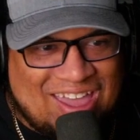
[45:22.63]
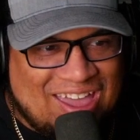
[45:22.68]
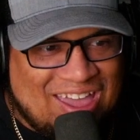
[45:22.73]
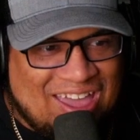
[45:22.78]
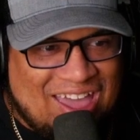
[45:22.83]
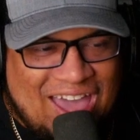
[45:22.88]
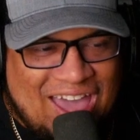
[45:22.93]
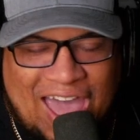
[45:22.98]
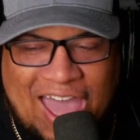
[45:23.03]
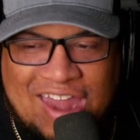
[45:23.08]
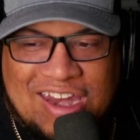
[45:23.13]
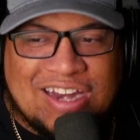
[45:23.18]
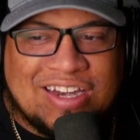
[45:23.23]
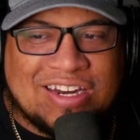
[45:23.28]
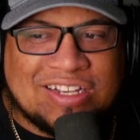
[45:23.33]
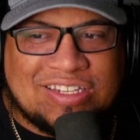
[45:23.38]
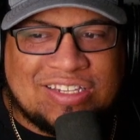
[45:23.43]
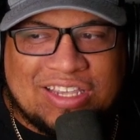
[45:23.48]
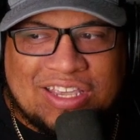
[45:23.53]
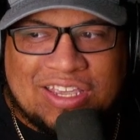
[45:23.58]
I need
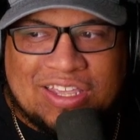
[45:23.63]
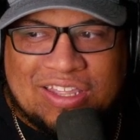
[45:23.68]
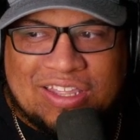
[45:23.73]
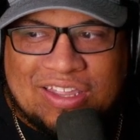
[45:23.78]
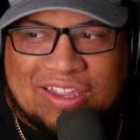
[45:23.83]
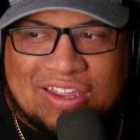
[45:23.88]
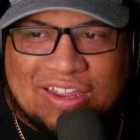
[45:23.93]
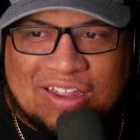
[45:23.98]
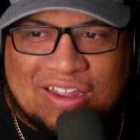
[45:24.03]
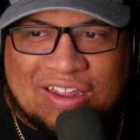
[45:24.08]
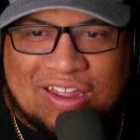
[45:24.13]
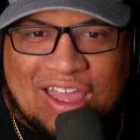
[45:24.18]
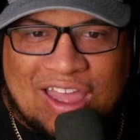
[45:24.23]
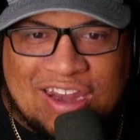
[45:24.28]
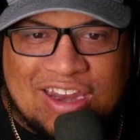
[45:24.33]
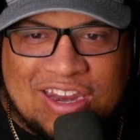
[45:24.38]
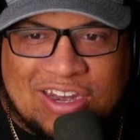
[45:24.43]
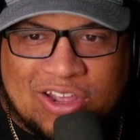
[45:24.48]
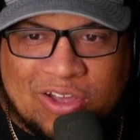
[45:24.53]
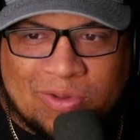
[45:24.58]

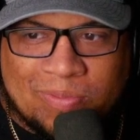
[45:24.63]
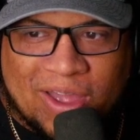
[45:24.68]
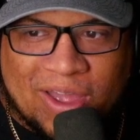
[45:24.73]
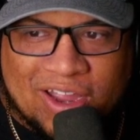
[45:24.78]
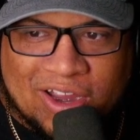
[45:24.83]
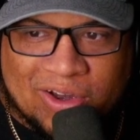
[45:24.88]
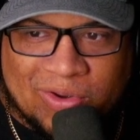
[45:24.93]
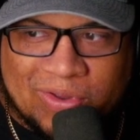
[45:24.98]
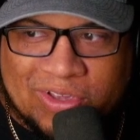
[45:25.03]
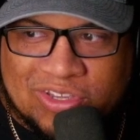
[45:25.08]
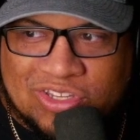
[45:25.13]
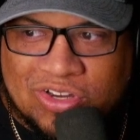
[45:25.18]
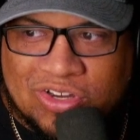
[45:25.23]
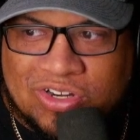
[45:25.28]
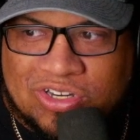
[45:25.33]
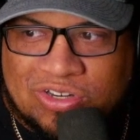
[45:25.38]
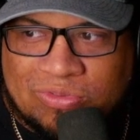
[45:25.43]
to go back and research